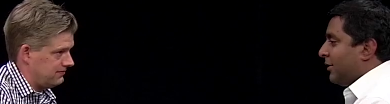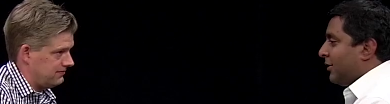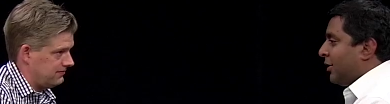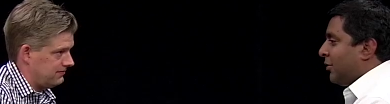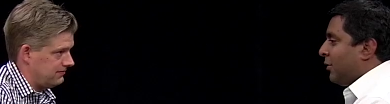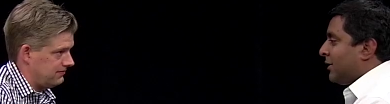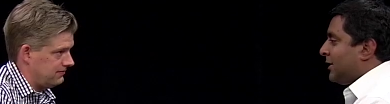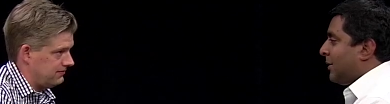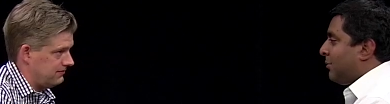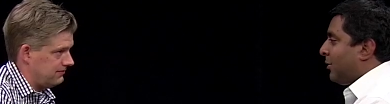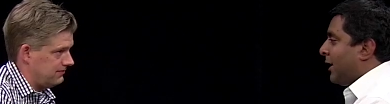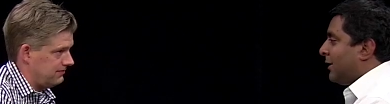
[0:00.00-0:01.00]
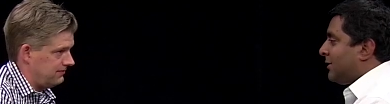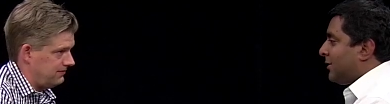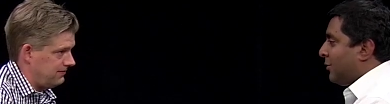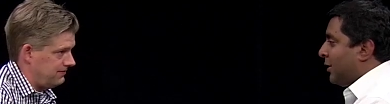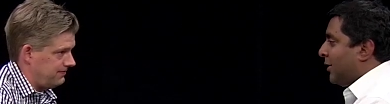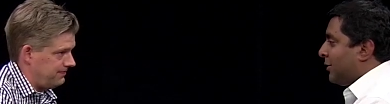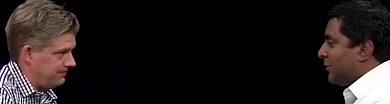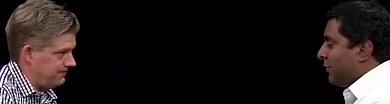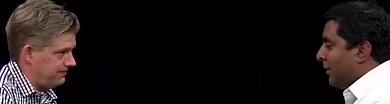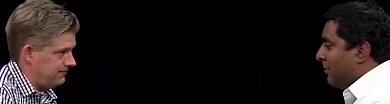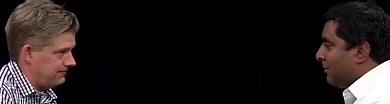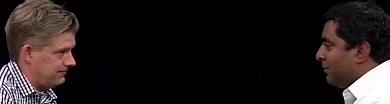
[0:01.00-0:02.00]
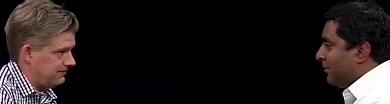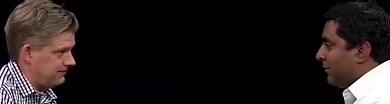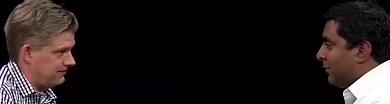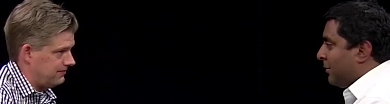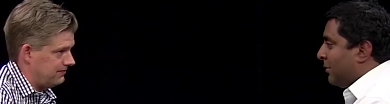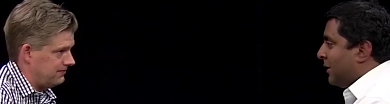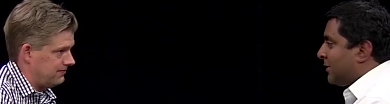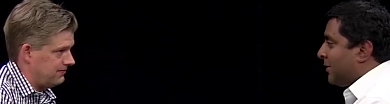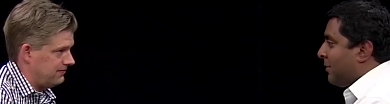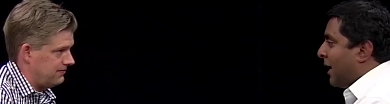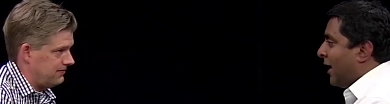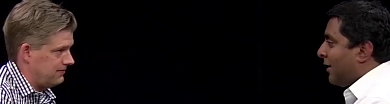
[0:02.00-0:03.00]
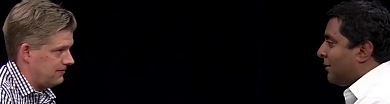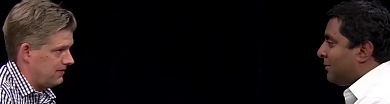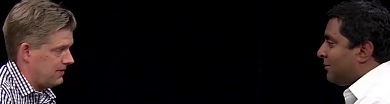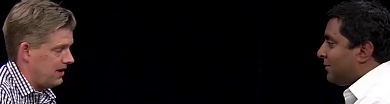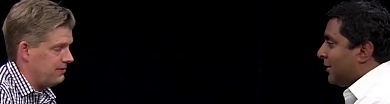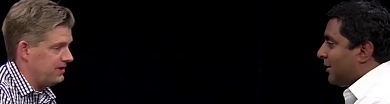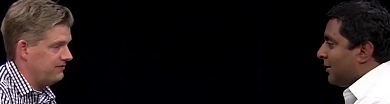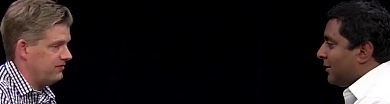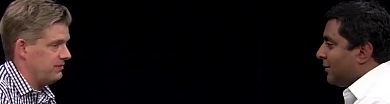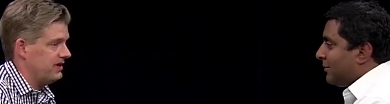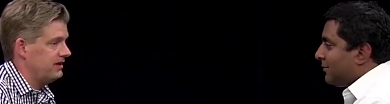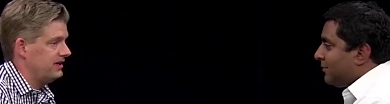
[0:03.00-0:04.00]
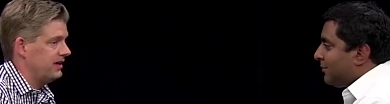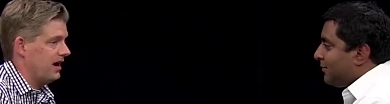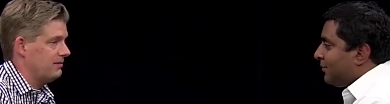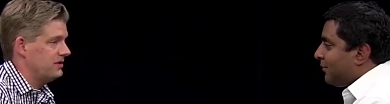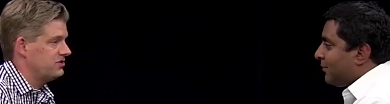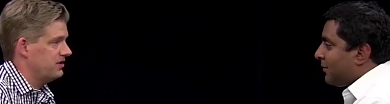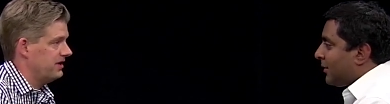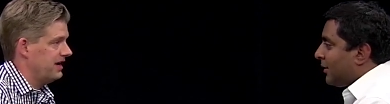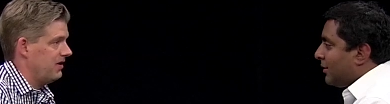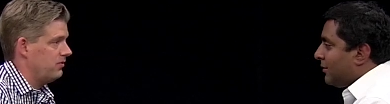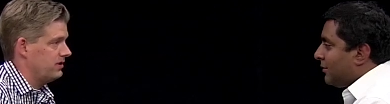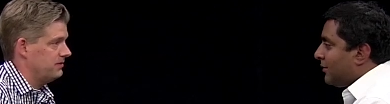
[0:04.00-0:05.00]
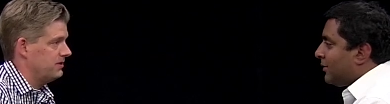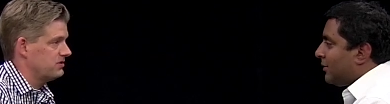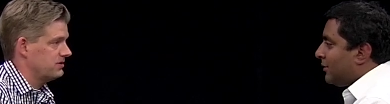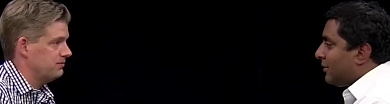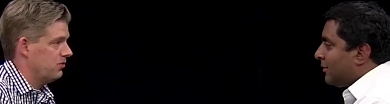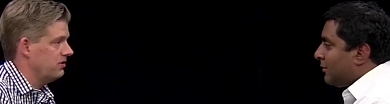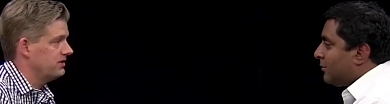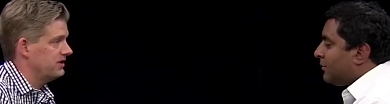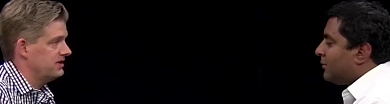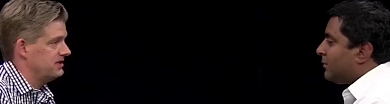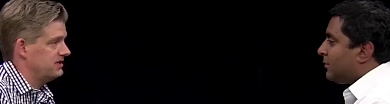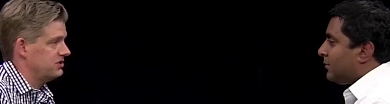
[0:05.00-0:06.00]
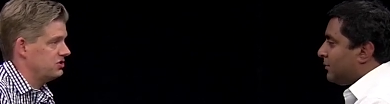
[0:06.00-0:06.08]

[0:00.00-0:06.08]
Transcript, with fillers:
Speaker 1: you know, what separates the winners from from the rest of the pack?
Speaker 2: I mean, for me in e-commerce right now, one of the most important things is